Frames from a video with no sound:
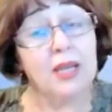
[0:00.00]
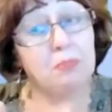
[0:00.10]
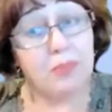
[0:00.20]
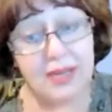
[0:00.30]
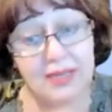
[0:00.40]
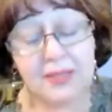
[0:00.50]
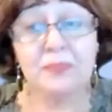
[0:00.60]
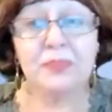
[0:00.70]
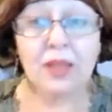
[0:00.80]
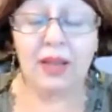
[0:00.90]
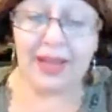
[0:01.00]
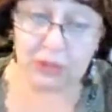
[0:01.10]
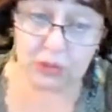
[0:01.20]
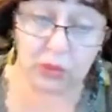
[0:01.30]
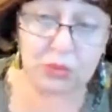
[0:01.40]
But I
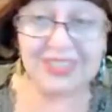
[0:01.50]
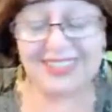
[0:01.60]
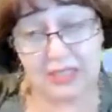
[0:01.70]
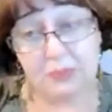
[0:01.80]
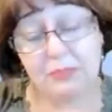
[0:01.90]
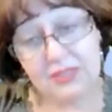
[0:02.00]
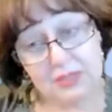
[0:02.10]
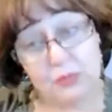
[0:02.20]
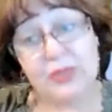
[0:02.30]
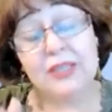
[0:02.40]
know that there are, by the way,